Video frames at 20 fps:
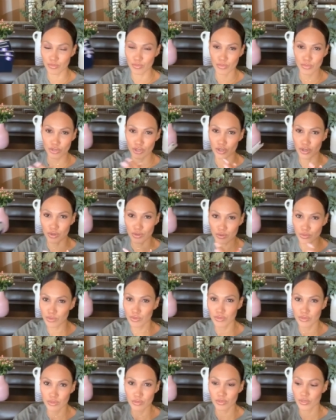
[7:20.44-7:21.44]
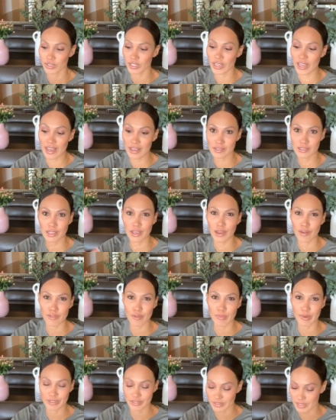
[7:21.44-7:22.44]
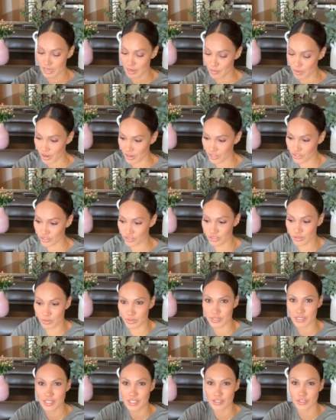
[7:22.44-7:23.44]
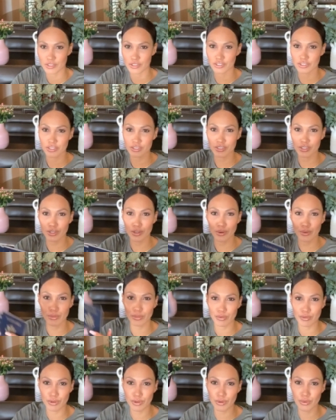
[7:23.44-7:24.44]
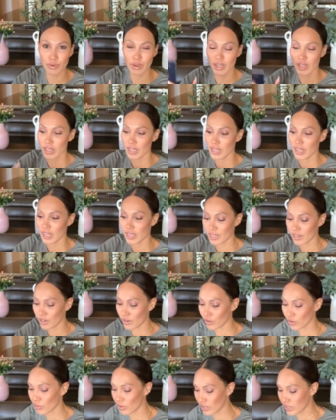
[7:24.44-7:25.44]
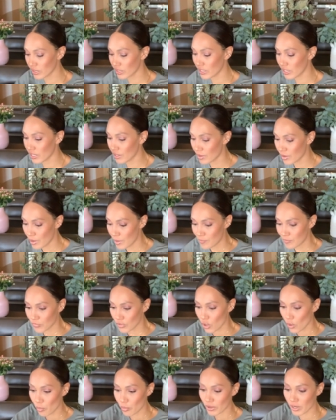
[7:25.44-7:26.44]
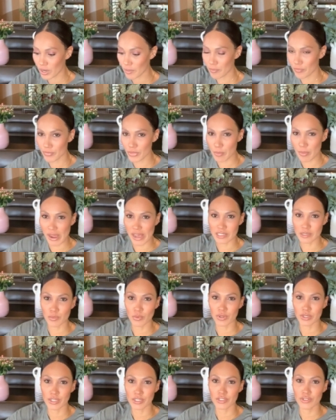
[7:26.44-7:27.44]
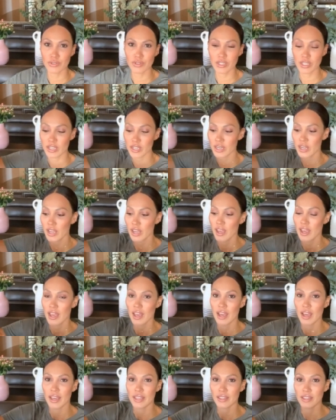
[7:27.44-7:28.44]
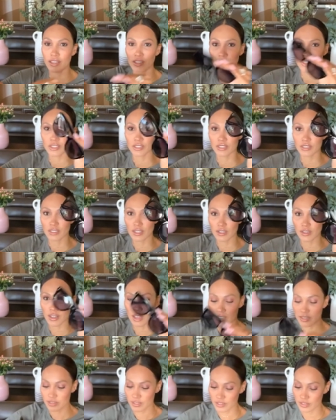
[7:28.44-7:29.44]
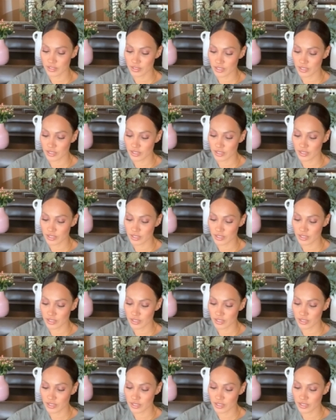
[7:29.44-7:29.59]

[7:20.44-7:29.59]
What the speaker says: you know, that has everybody's name on it, just so it's easier just to go through and quickly open up the passport that you need, and then just sunglasses.